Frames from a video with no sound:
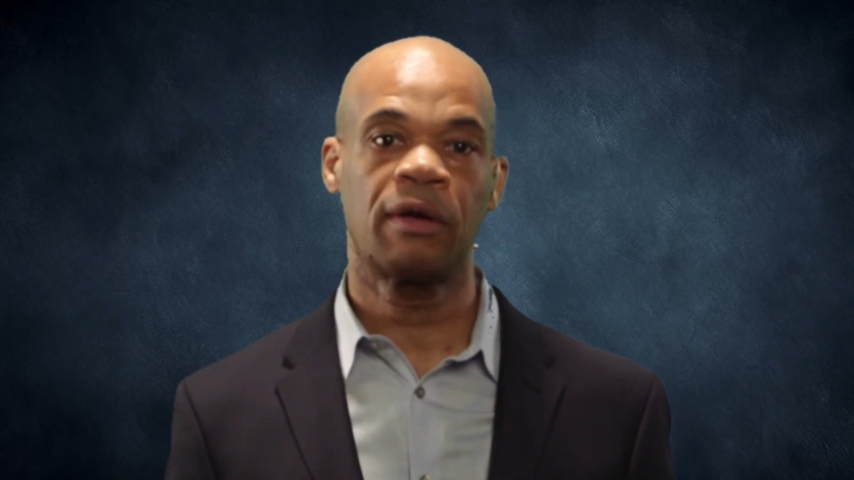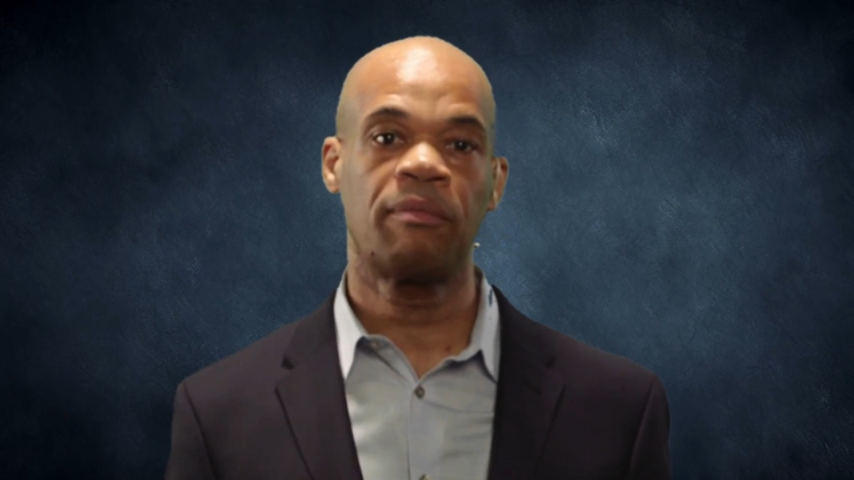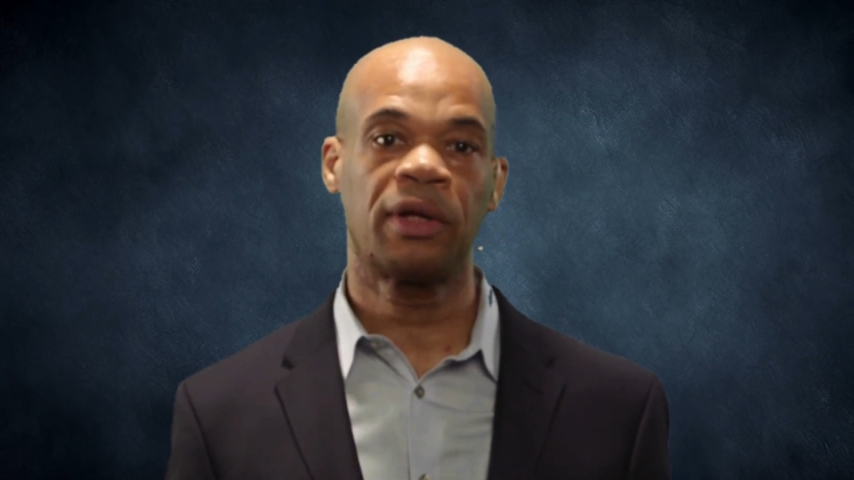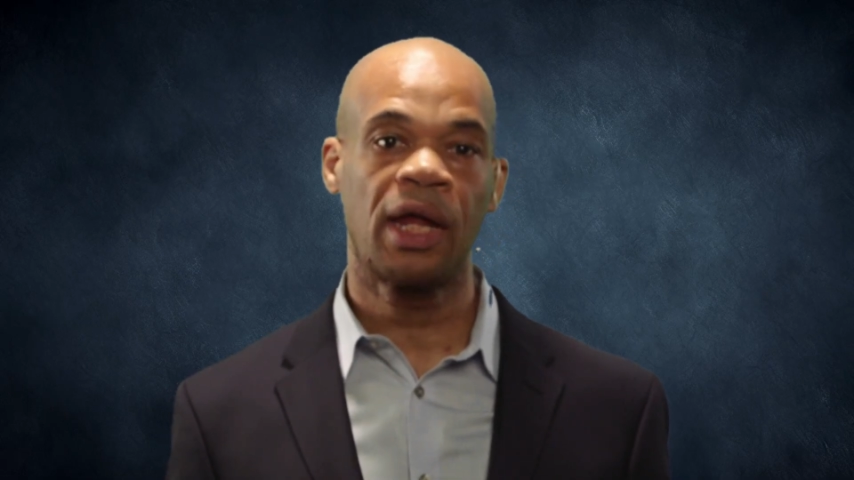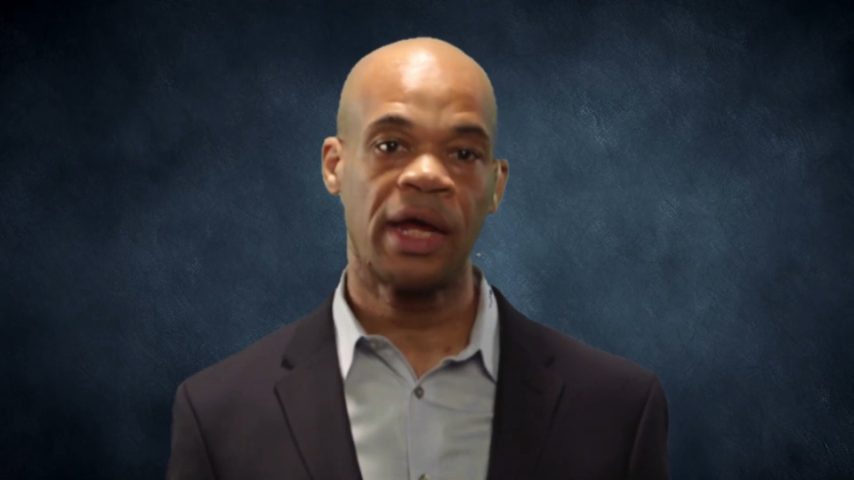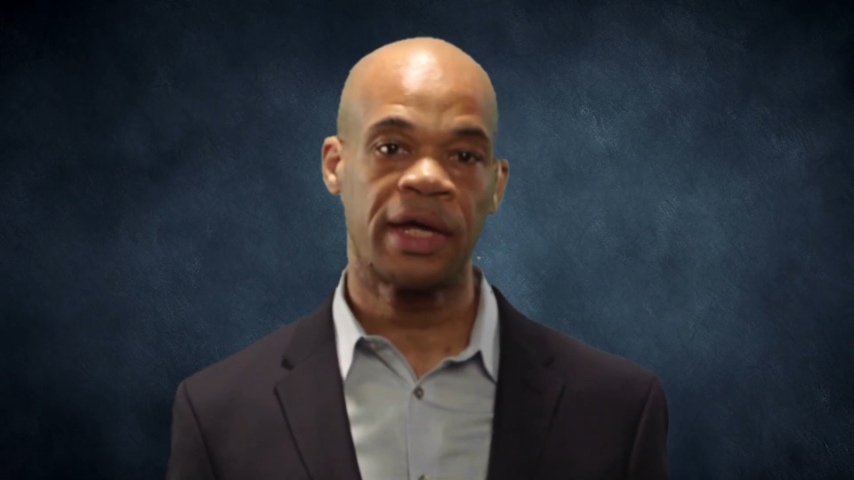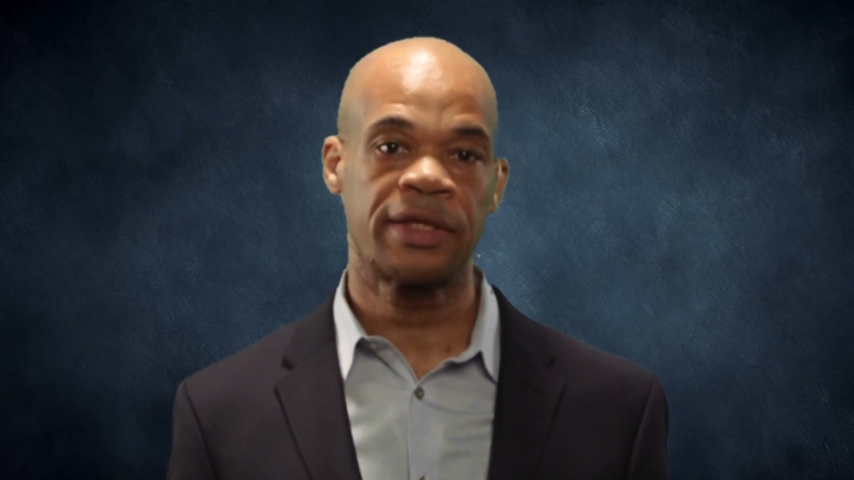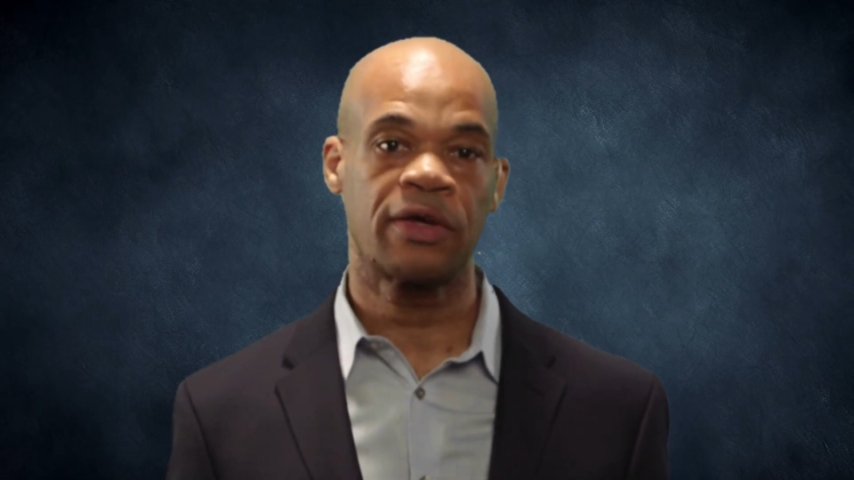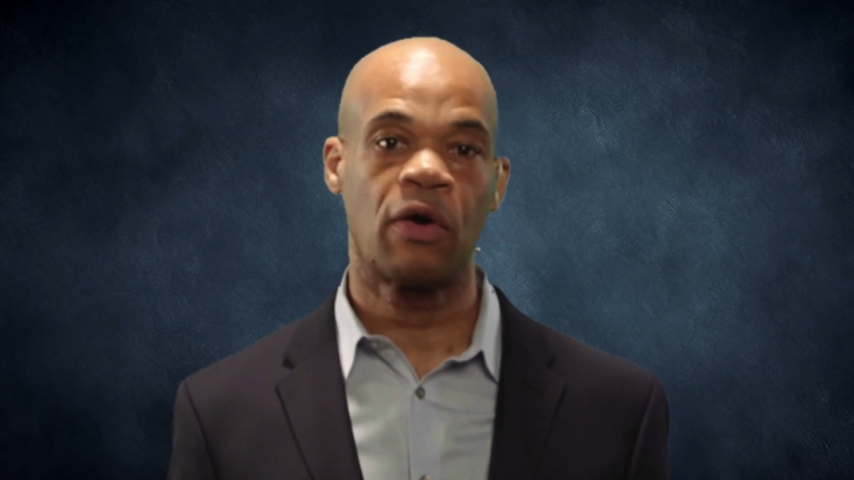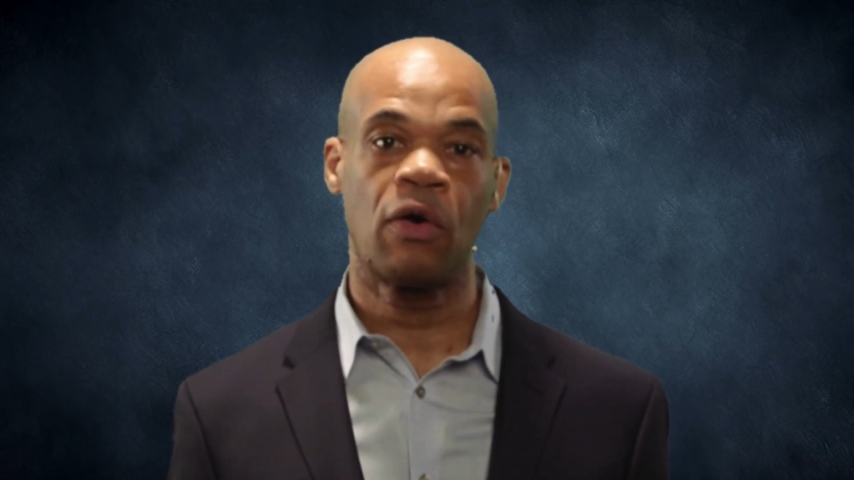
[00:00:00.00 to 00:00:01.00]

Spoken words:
compliance